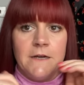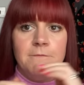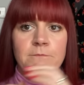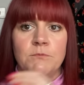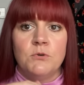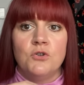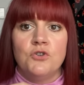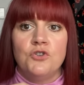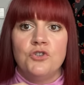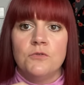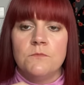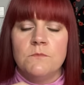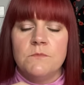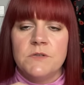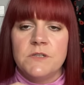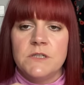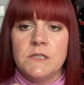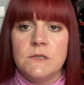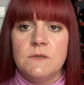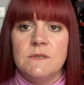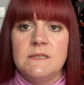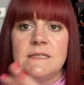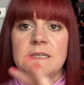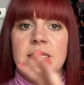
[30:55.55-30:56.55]
I've put
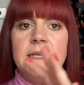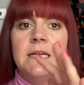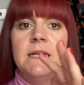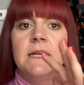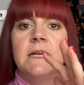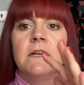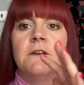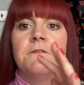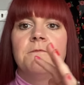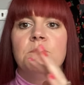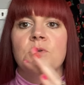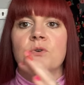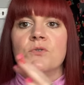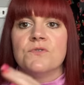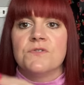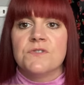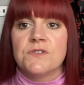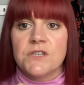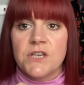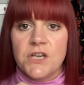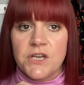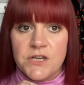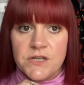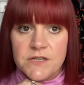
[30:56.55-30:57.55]
jumpsuits in and I've put
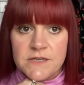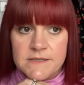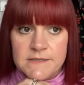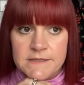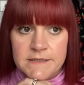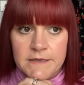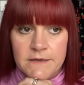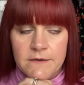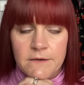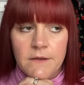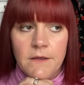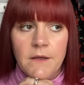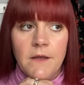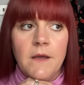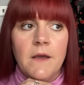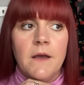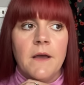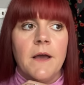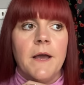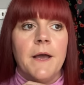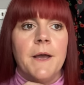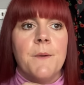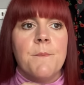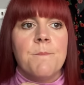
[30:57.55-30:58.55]
skirts in
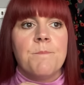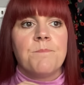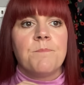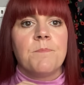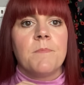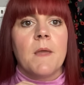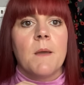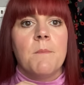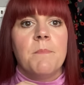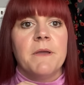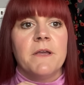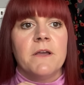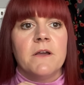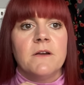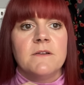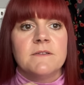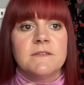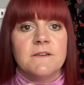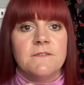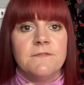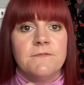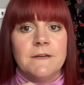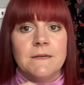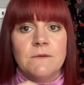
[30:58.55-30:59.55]
because
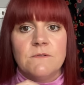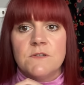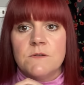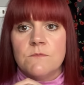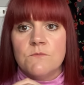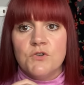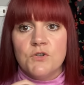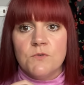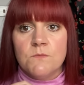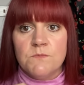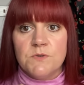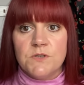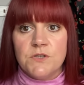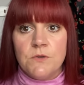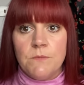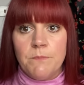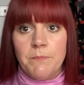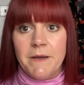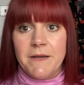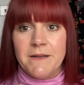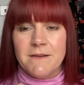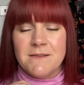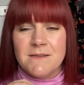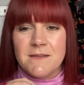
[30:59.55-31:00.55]
I found some jumpsuit
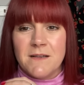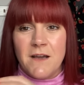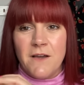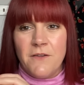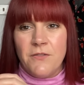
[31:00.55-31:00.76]
patterns that I